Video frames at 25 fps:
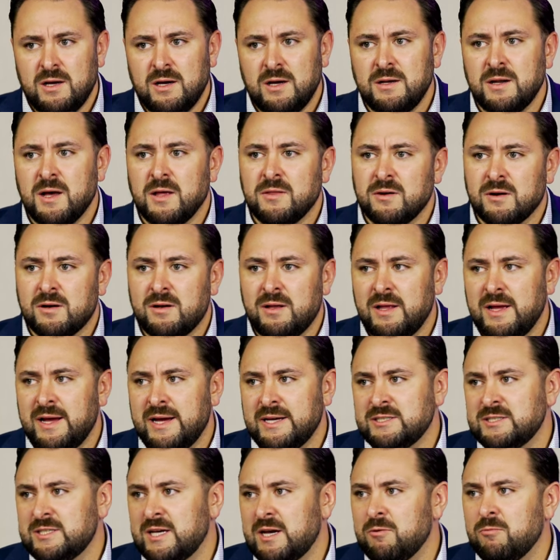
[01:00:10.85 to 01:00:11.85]
another
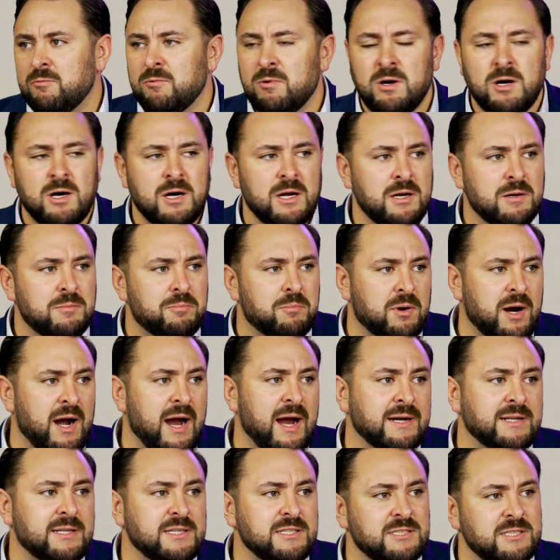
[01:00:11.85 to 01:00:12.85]
class at one,
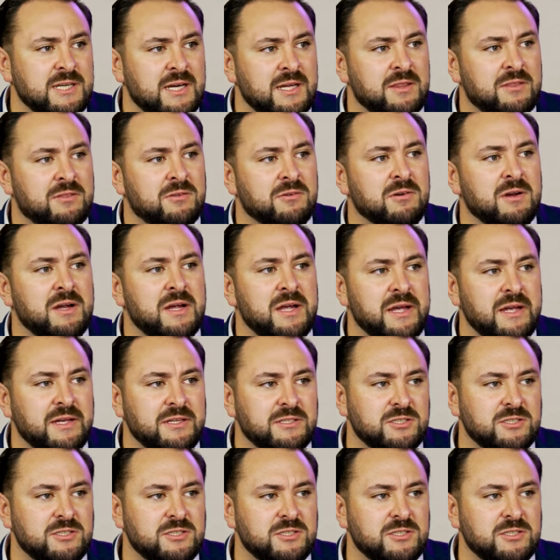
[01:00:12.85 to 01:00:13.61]
practice at three,